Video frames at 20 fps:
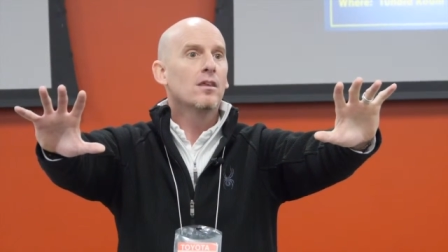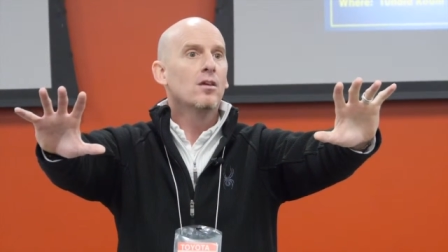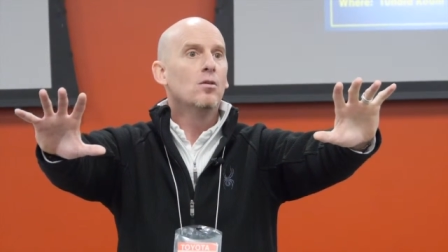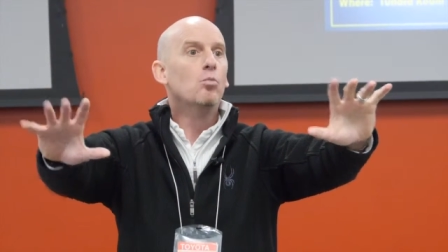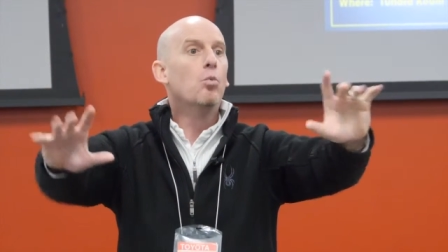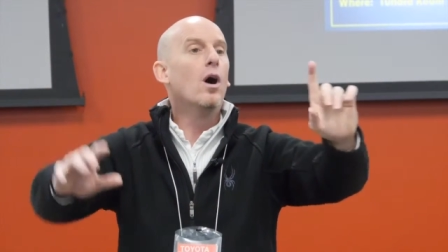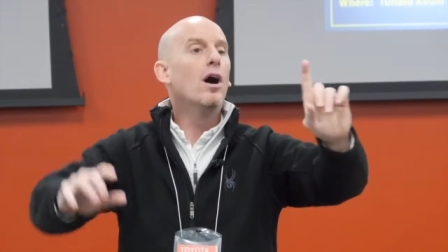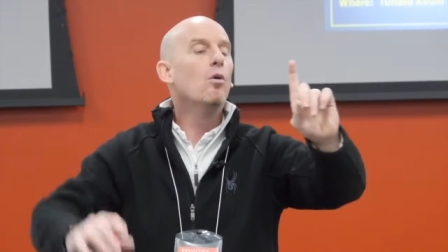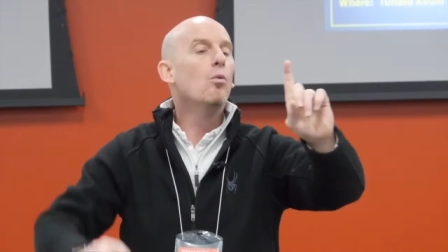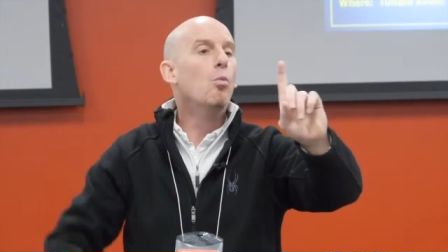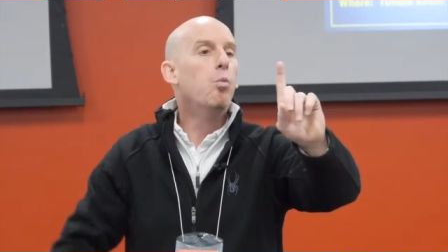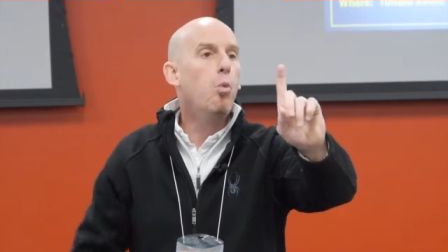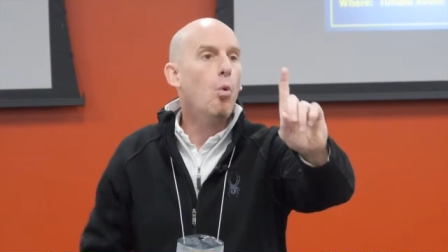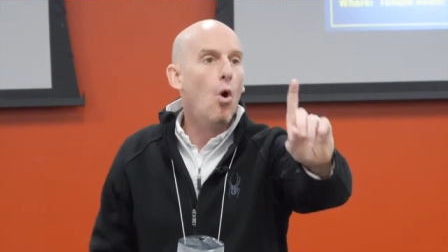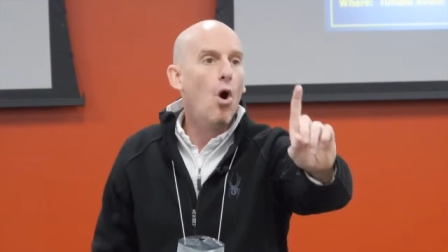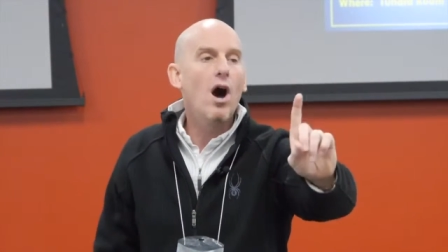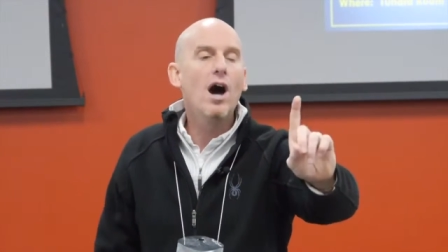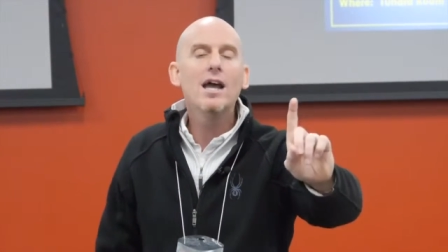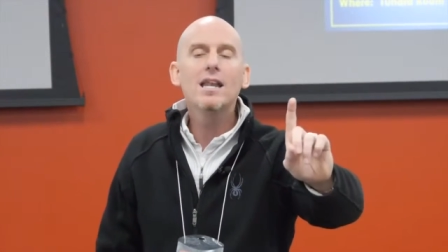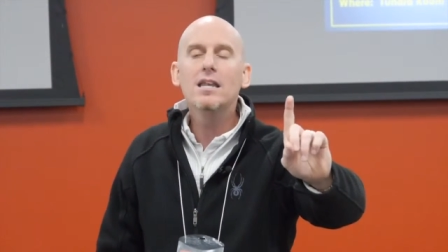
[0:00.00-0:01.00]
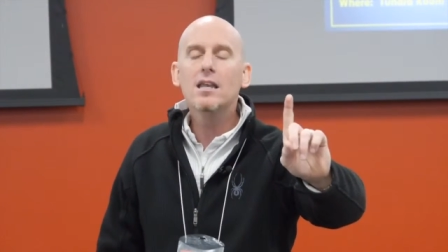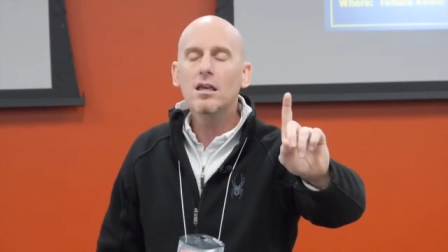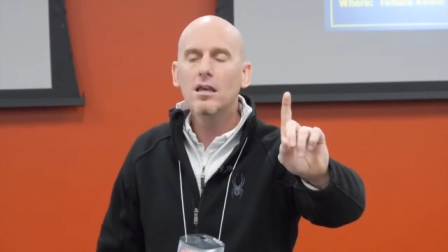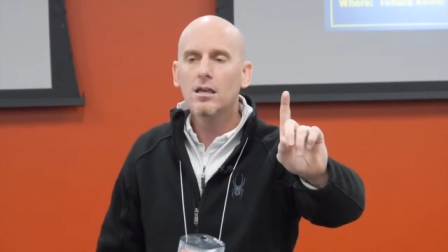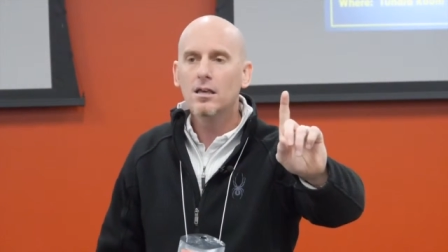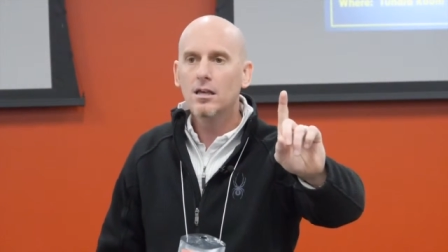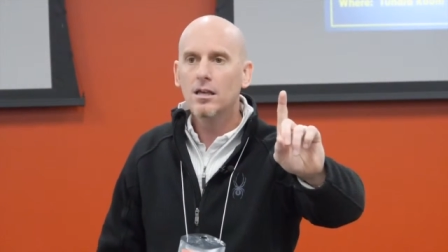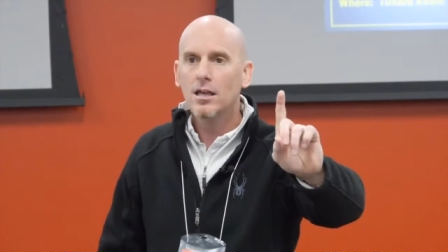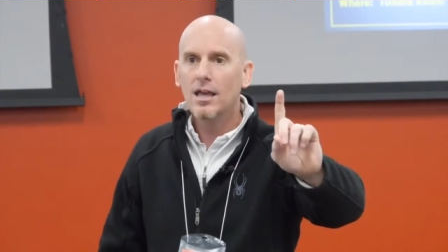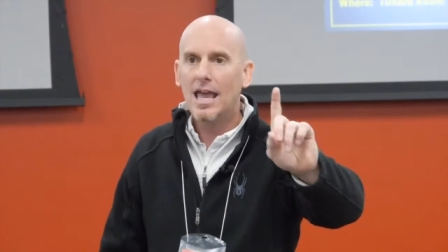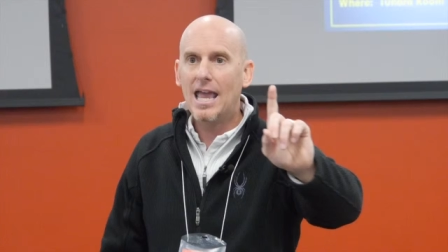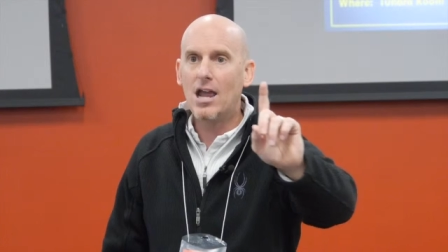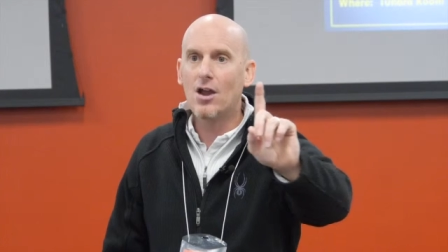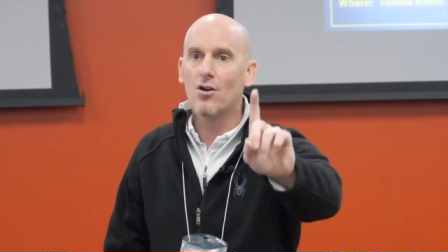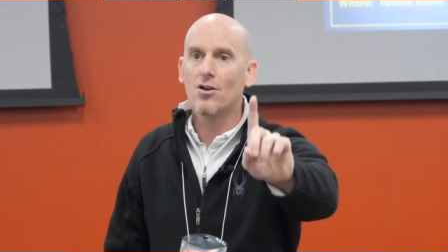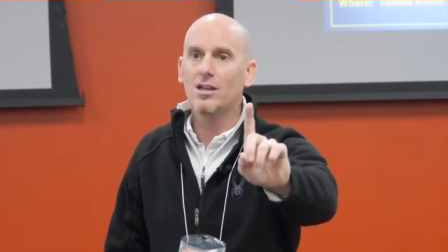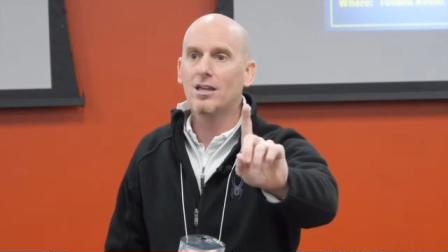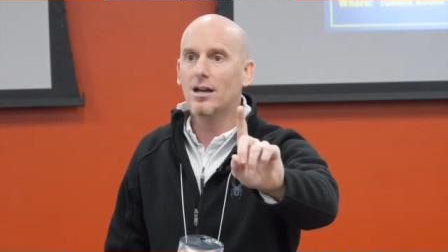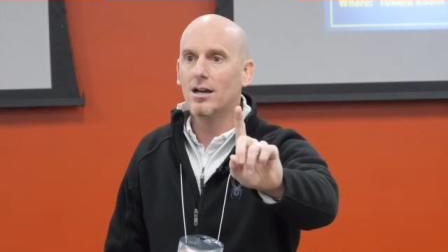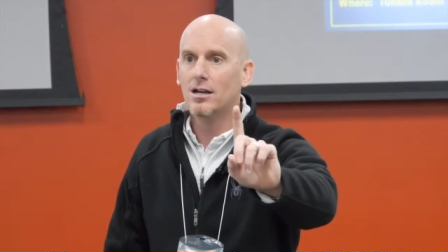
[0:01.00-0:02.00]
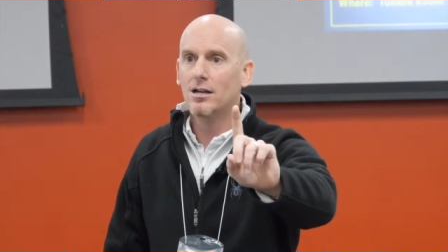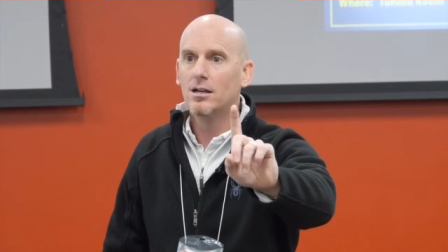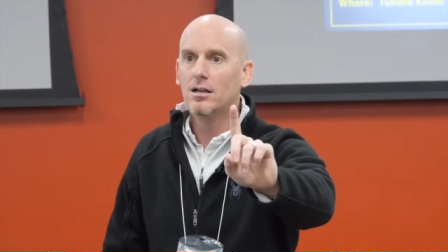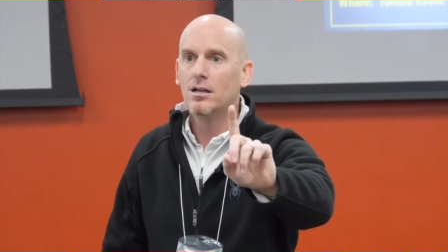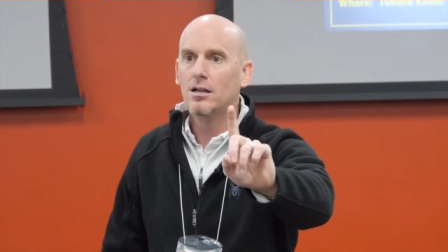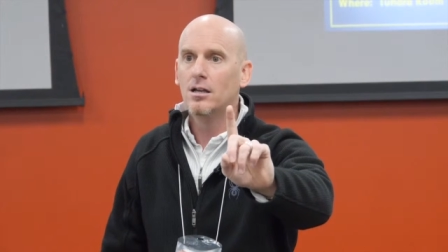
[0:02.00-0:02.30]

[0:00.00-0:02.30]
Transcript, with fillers: What one area